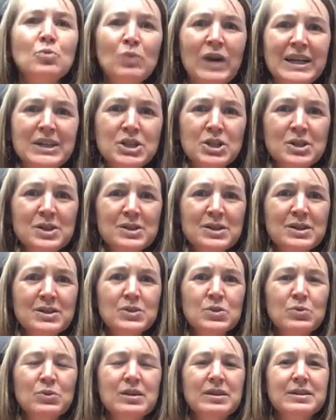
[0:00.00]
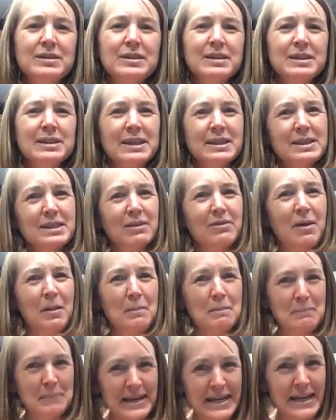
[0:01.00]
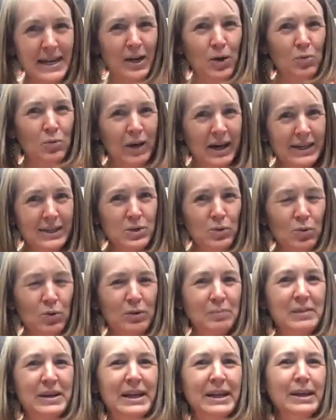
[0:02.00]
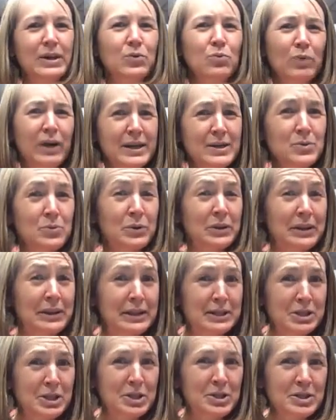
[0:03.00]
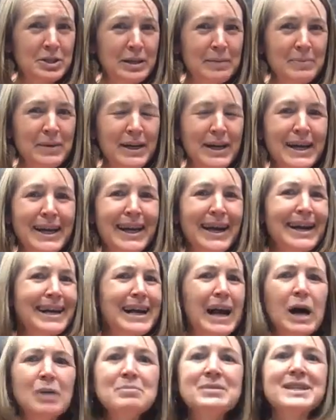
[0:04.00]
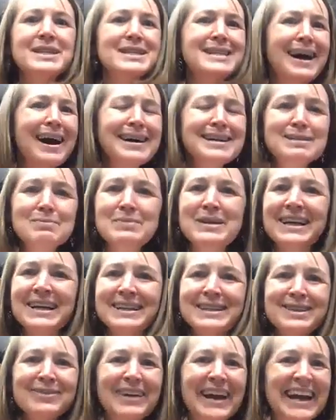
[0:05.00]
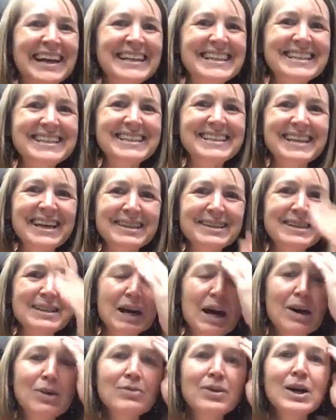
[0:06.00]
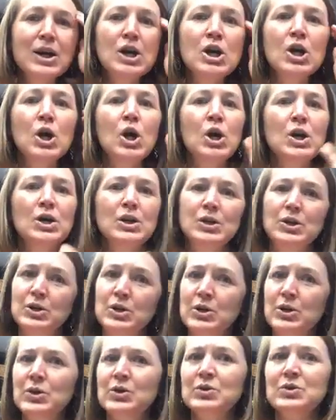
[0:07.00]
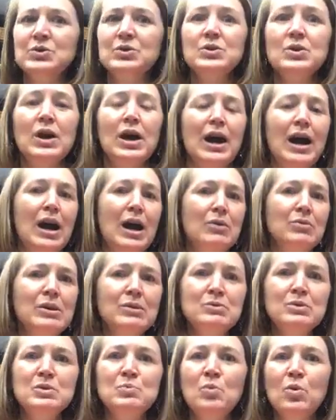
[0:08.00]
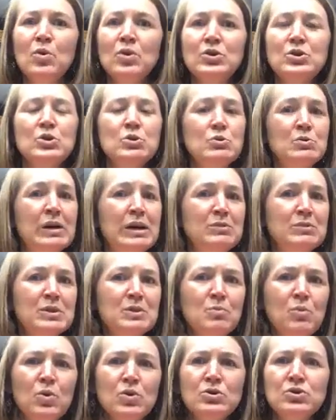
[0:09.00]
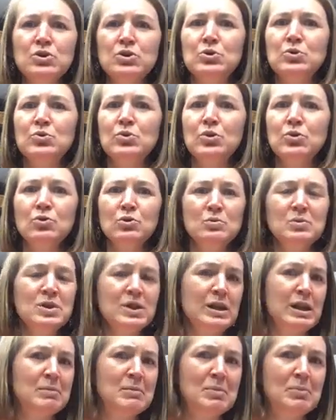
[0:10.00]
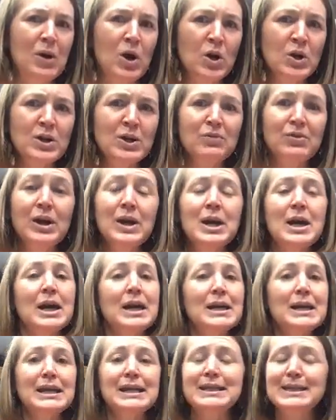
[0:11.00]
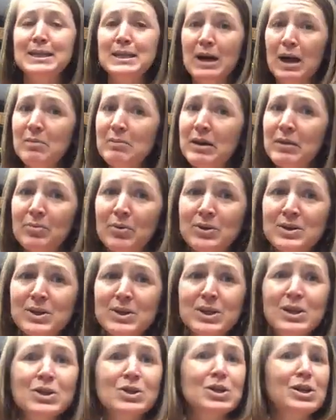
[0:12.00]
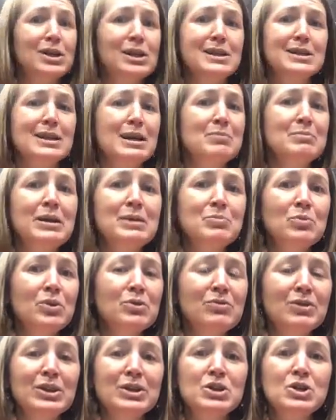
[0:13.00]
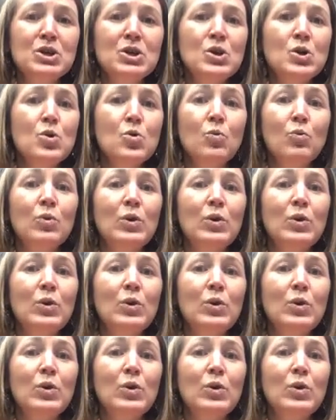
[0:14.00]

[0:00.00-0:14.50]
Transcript: righteousness, or the sense of being right or being in right relationship, comes not because of any sense of here's how I was born, who I was born to, the groups that I'm a part of. It's not my prestige and it's not my privilege